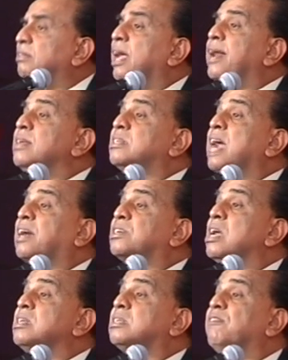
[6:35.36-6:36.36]
There is
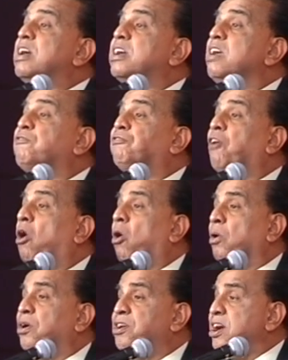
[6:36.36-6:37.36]
section
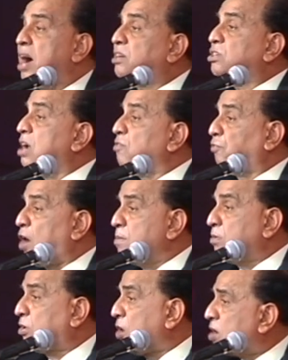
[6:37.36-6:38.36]
74, deduction
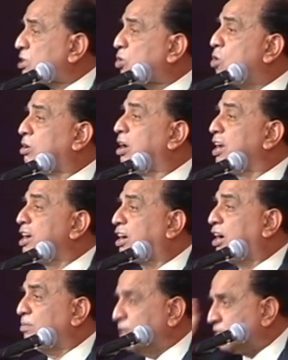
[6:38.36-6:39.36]
from gross total
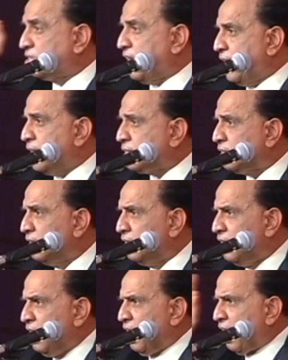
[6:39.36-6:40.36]
income. It says,
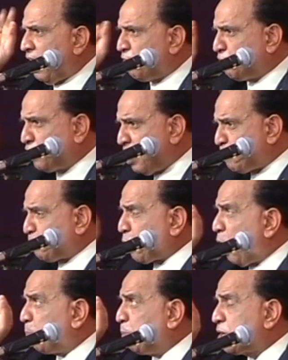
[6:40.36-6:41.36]
if the
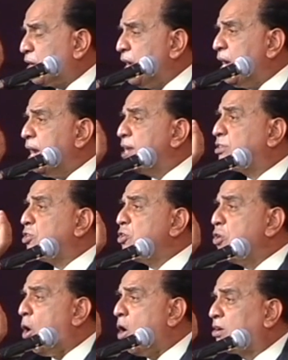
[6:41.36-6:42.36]
property is
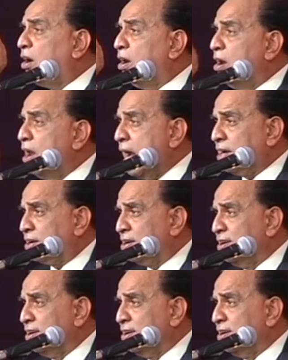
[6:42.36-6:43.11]
not let,